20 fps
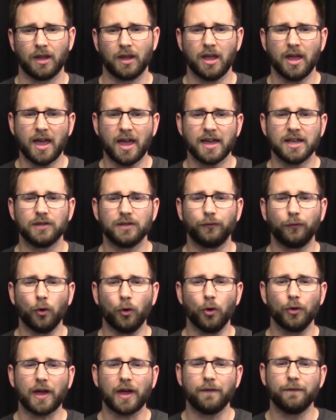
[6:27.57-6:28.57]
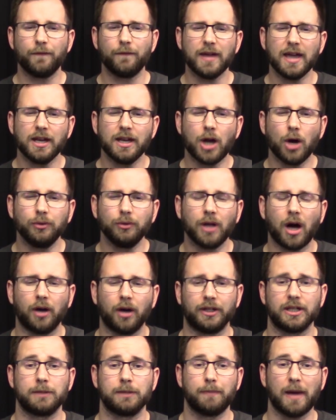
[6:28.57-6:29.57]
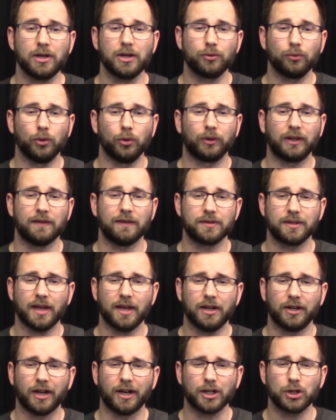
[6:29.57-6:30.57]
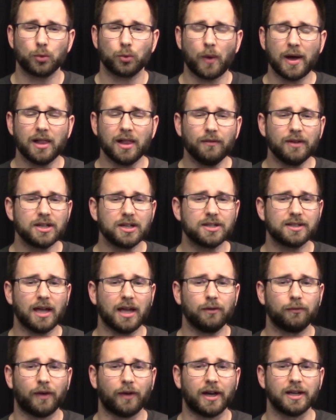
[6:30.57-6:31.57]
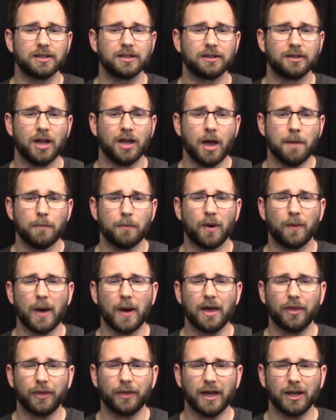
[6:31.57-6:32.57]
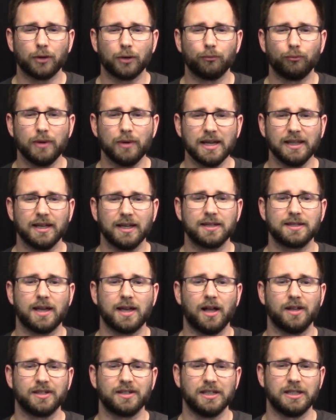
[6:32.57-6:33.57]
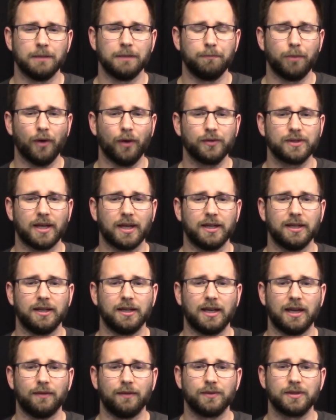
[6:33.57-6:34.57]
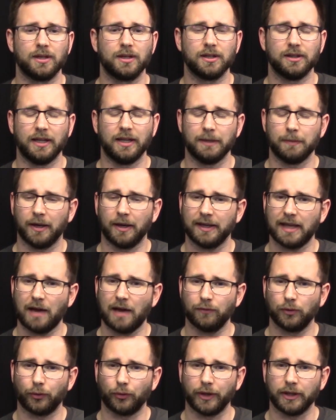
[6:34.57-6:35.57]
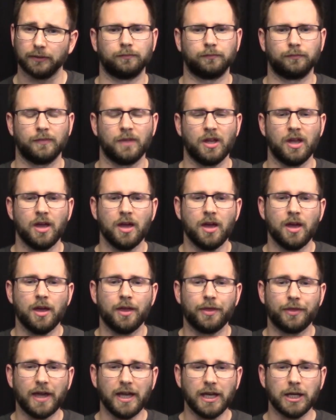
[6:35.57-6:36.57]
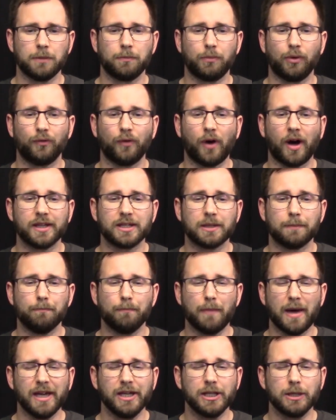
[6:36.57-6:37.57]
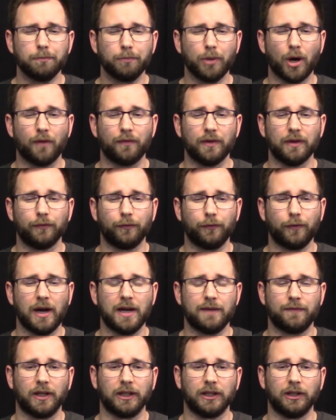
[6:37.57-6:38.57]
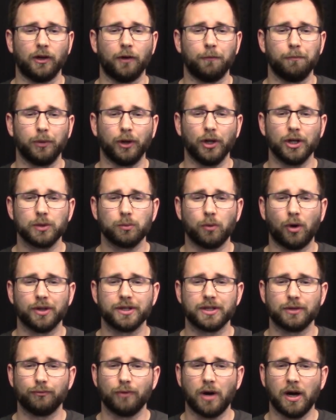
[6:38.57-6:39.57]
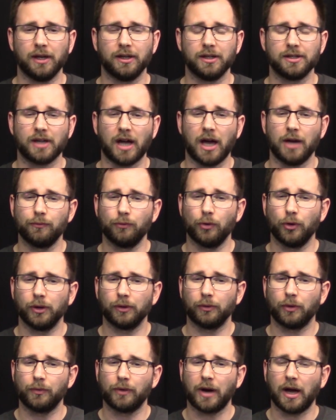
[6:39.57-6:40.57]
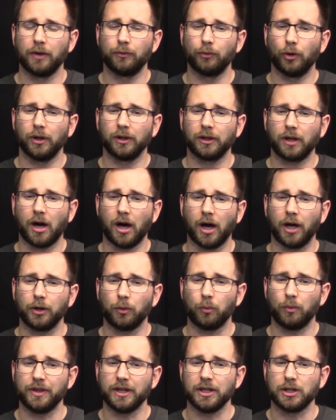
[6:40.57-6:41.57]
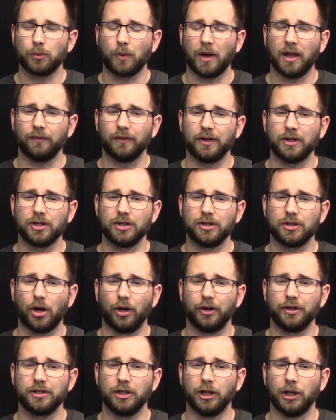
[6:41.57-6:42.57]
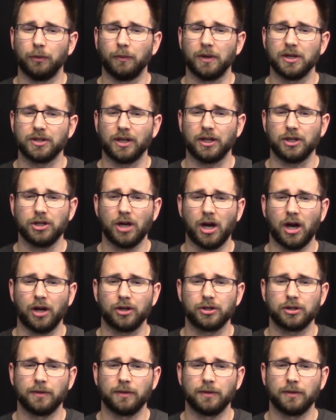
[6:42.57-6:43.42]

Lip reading: His 4th and Fear No Darkness special rule gives Theoden a 12-inch standfast, where Theoden really excels is the buffs that he gives nearby cavalry. Theoden provides a major buff in fight value of +1 to Riders and Rohan Royal Guard within 12 inches on a turn in which they charge.